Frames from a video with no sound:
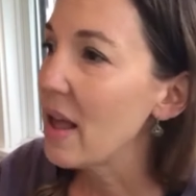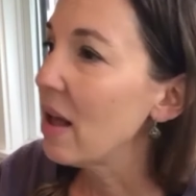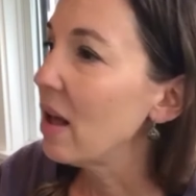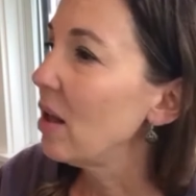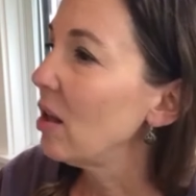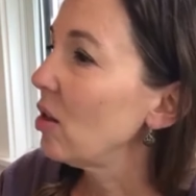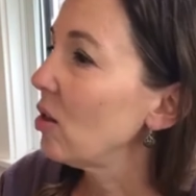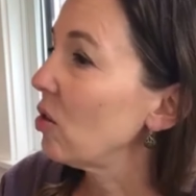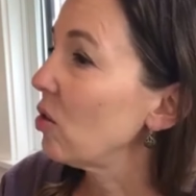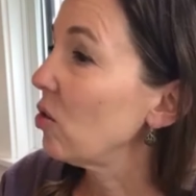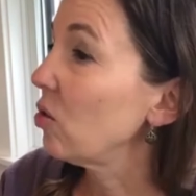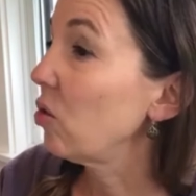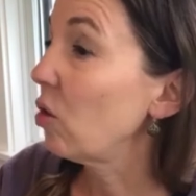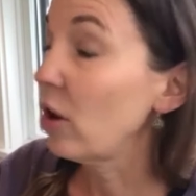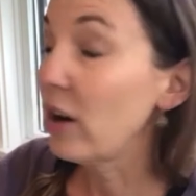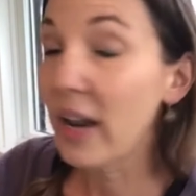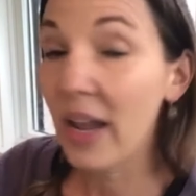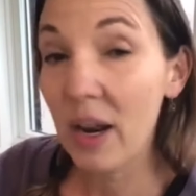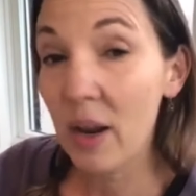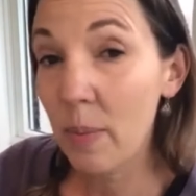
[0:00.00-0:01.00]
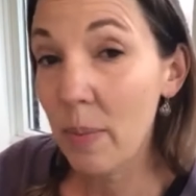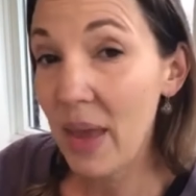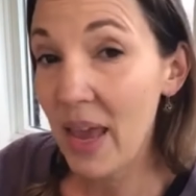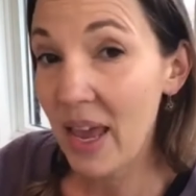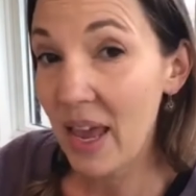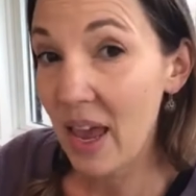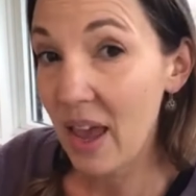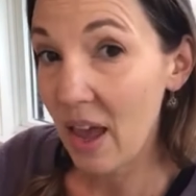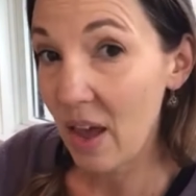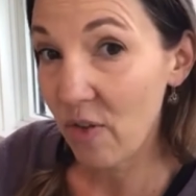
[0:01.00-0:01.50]
learn how to make it
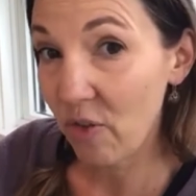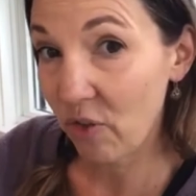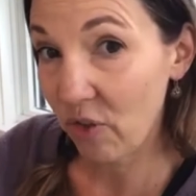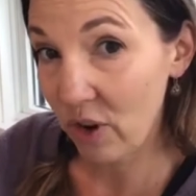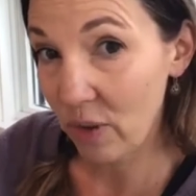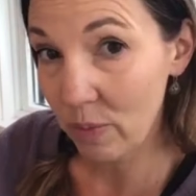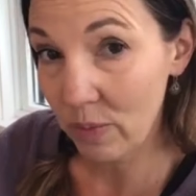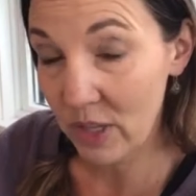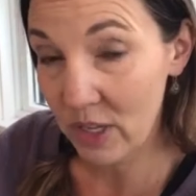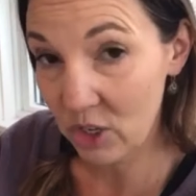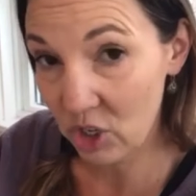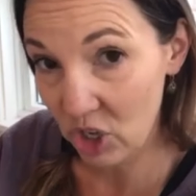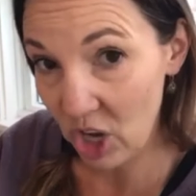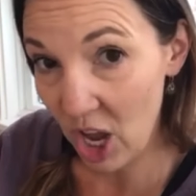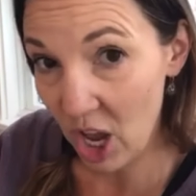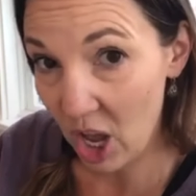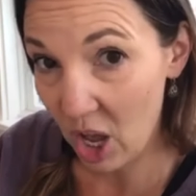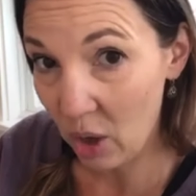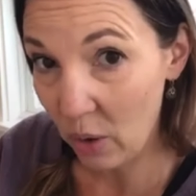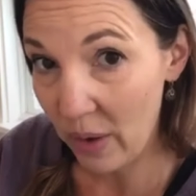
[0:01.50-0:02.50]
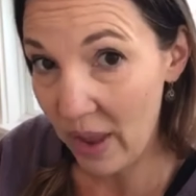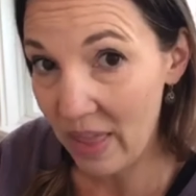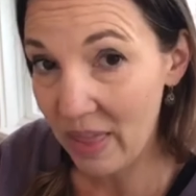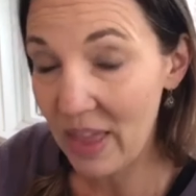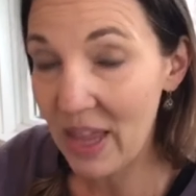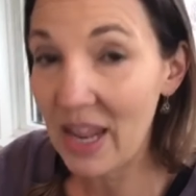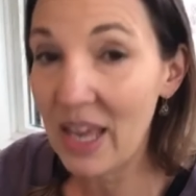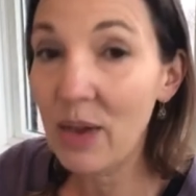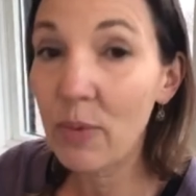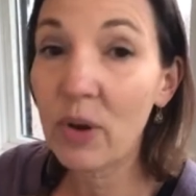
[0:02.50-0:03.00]
from the show, and then
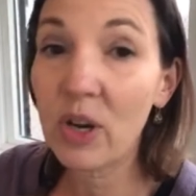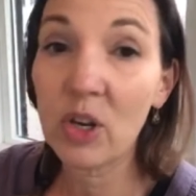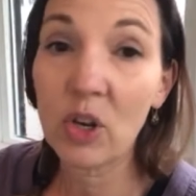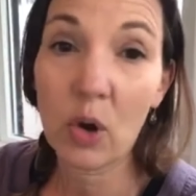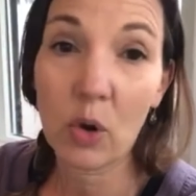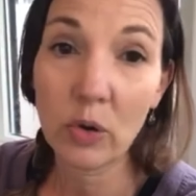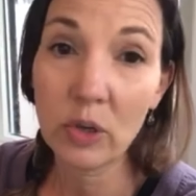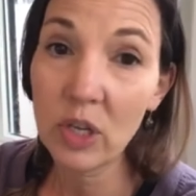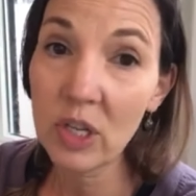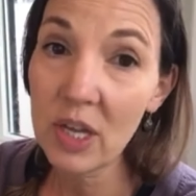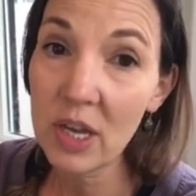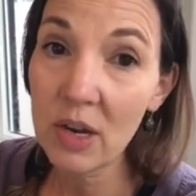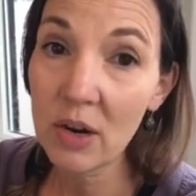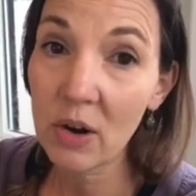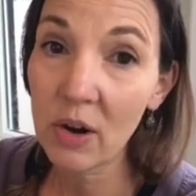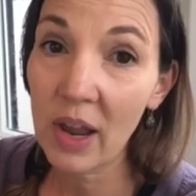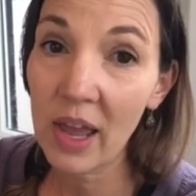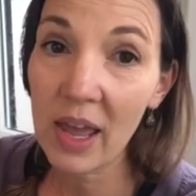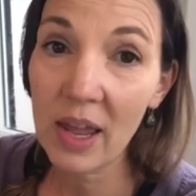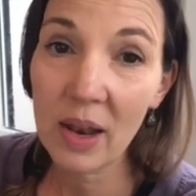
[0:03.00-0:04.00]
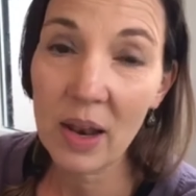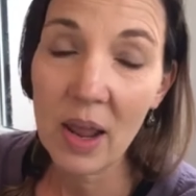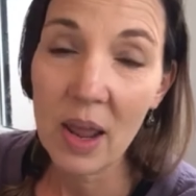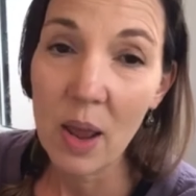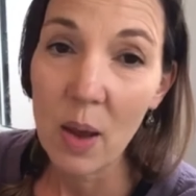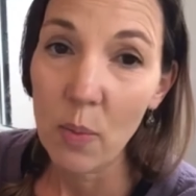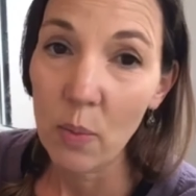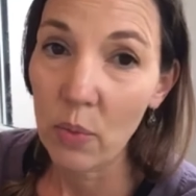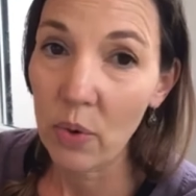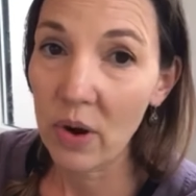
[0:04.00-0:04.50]
he would go to the internet,
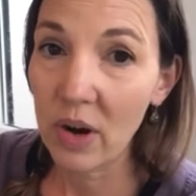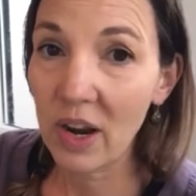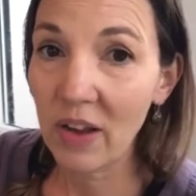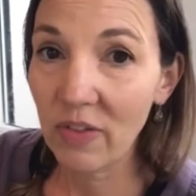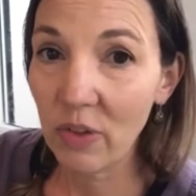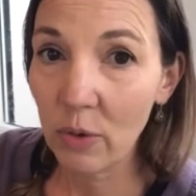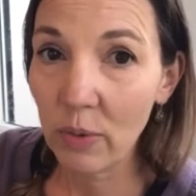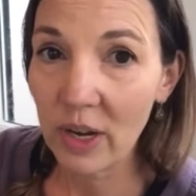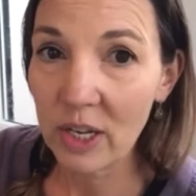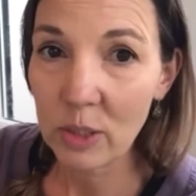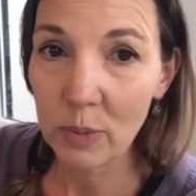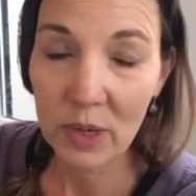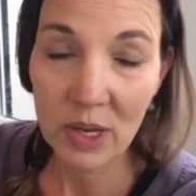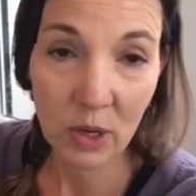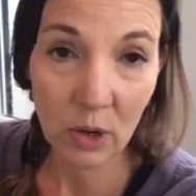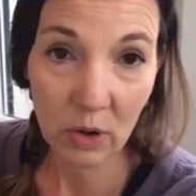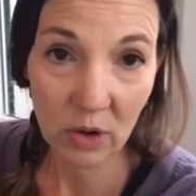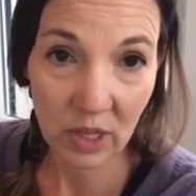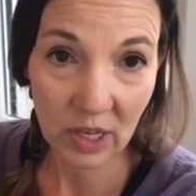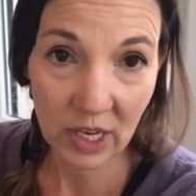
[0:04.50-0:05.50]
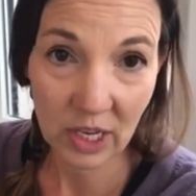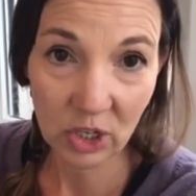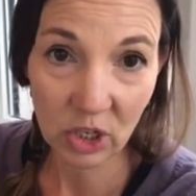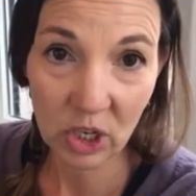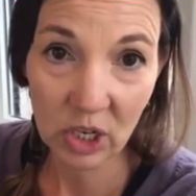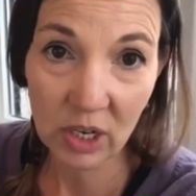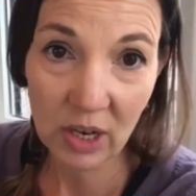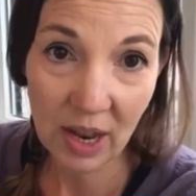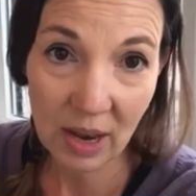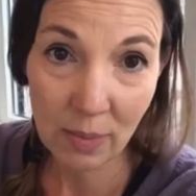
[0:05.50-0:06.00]
print off the recipe, go to the kitchen,
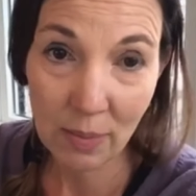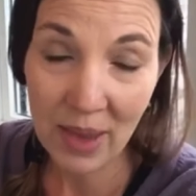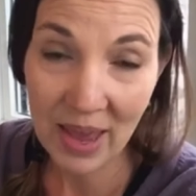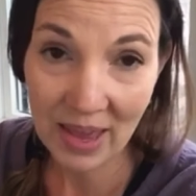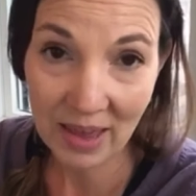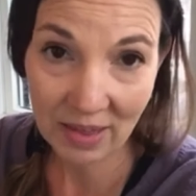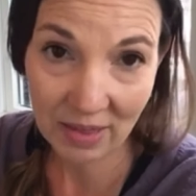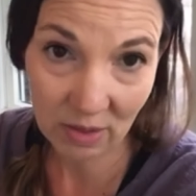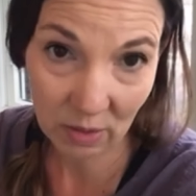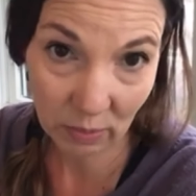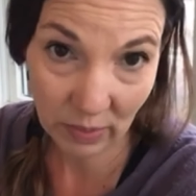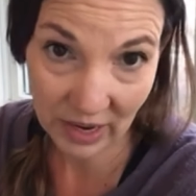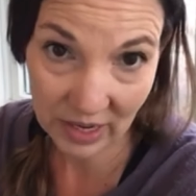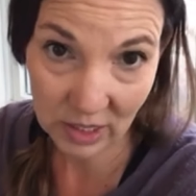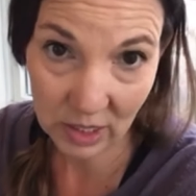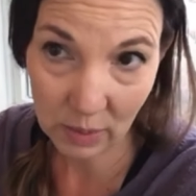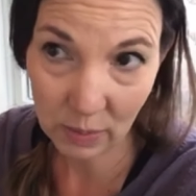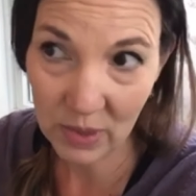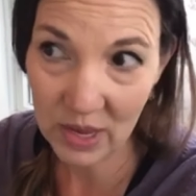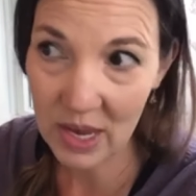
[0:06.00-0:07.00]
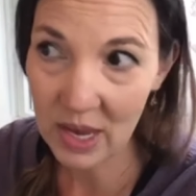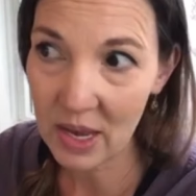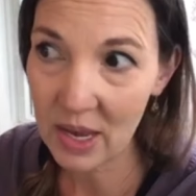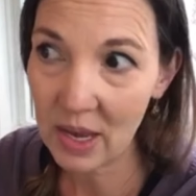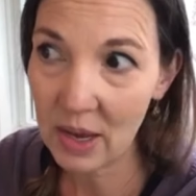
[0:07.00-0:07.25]
and make the recipe. He